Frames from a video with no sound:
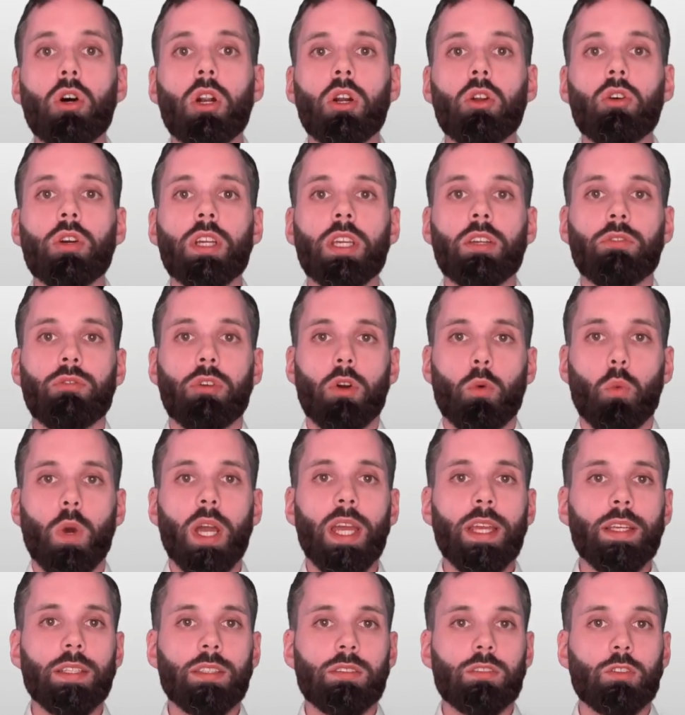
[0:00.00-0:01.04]
looking for
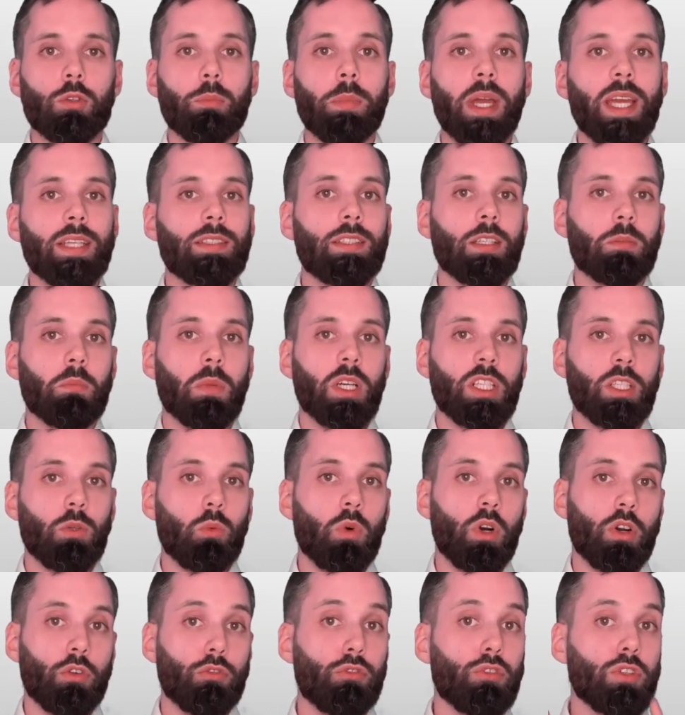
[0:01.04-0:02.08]
ways to make that money
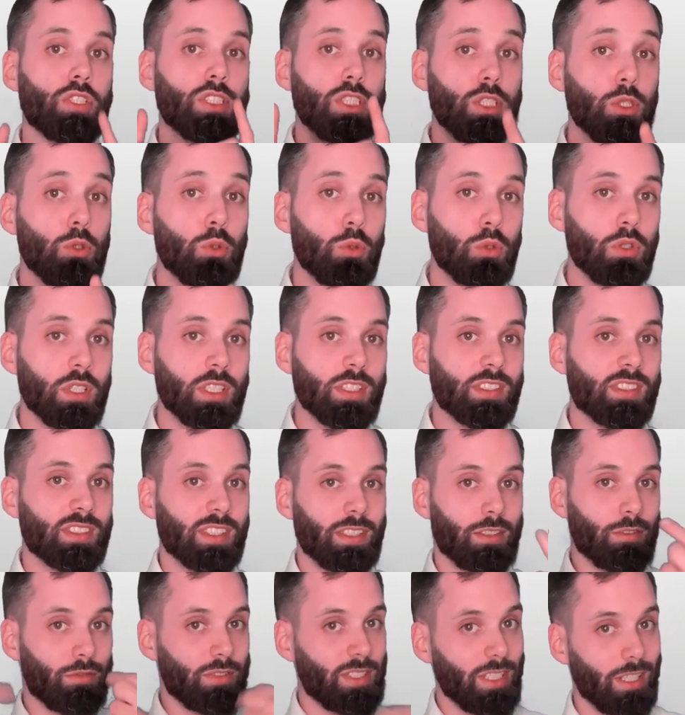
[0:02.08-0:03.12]
work for you
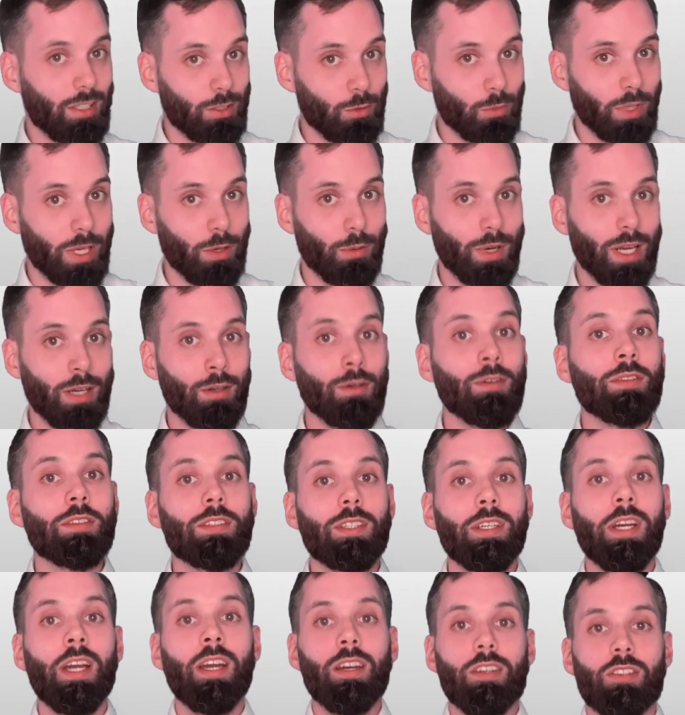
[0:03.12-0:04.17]
instead of the other way
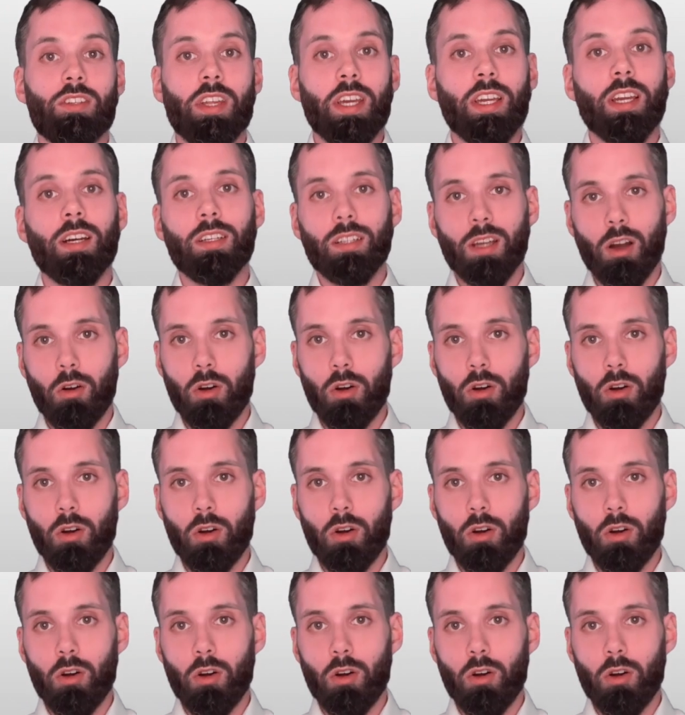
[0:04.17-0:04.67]
around, check out our